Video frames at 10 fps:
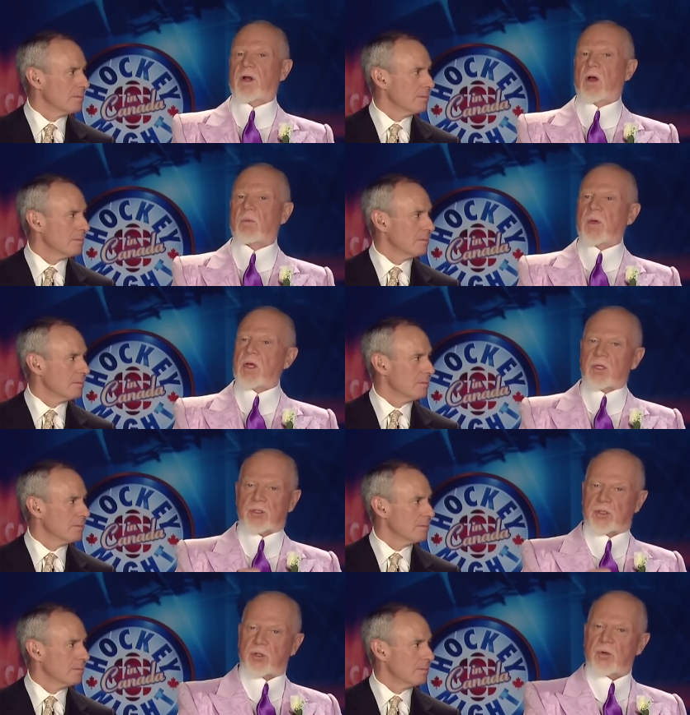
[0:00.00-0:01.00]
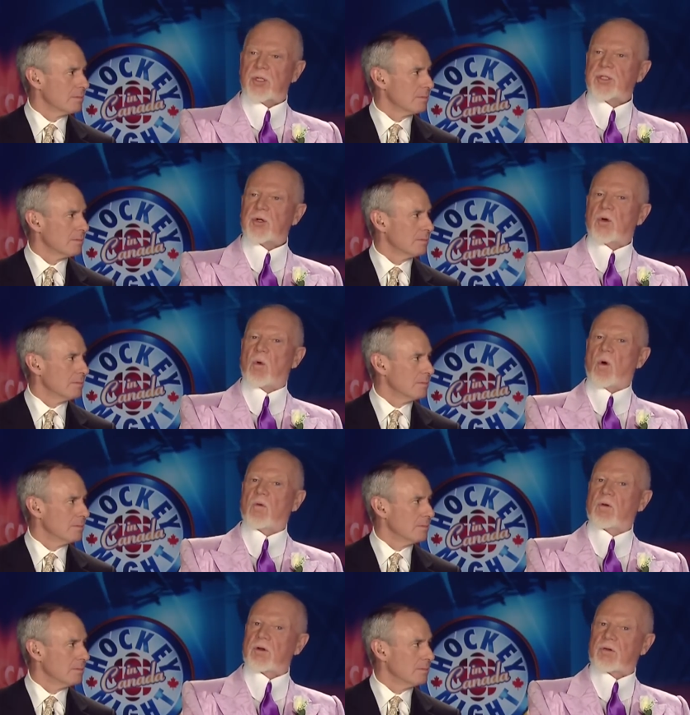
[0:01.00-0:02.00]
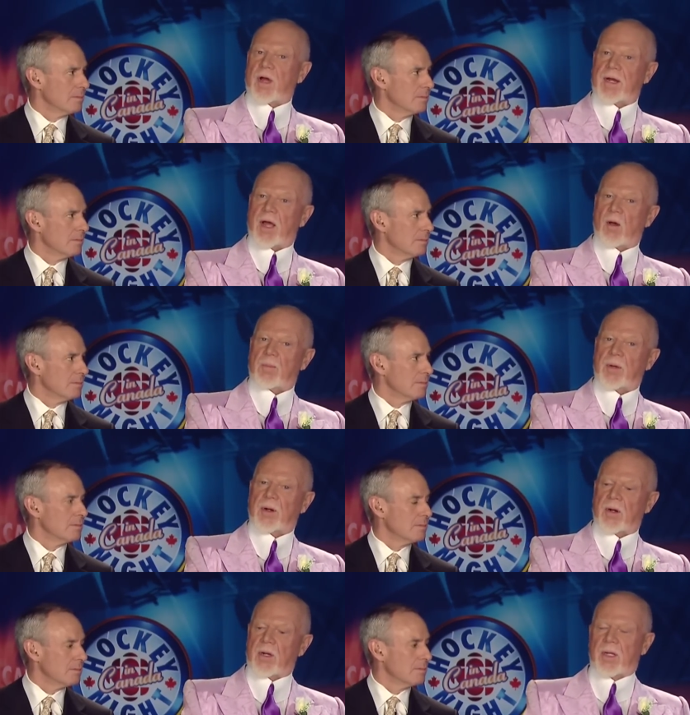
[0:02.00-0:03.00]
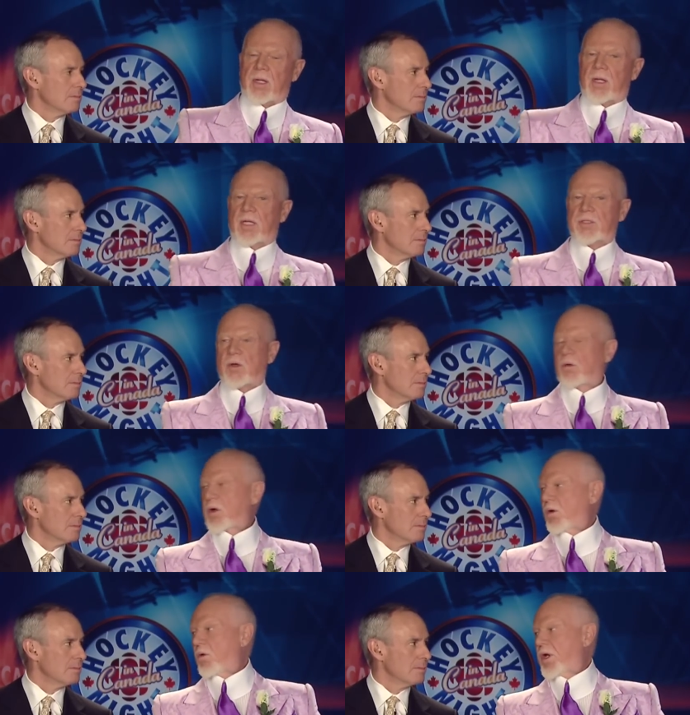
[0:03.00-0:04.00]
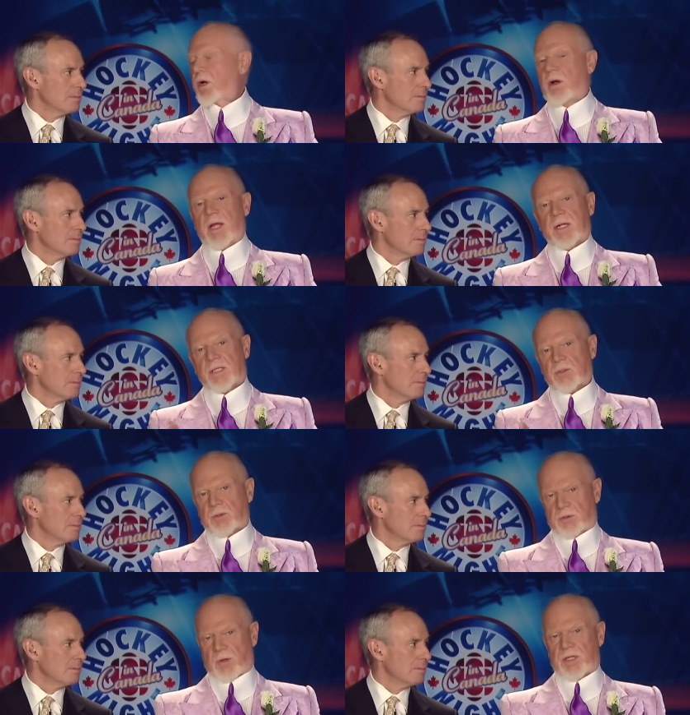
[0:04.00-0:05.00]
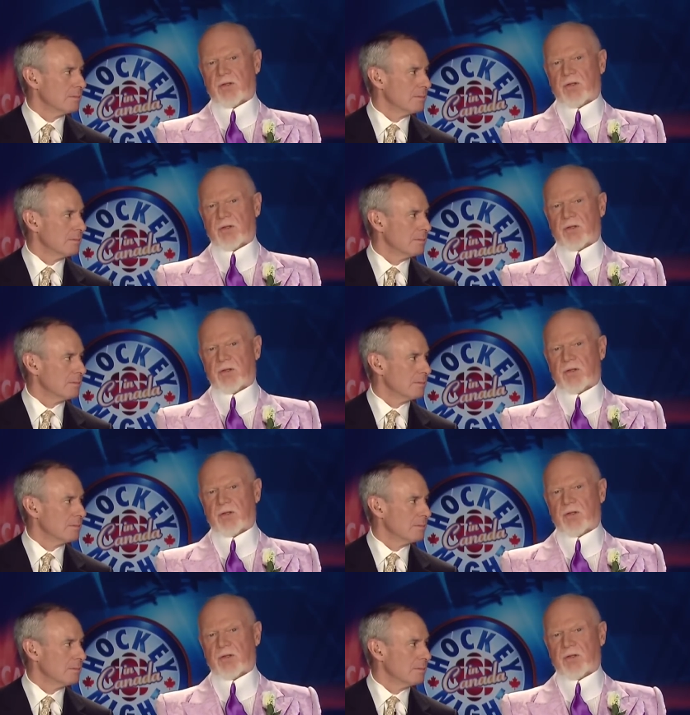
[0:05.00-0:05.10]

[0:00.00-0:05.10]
Speaker 1: help. Soon as you go over and try to help here, it's going to go here, and that's with right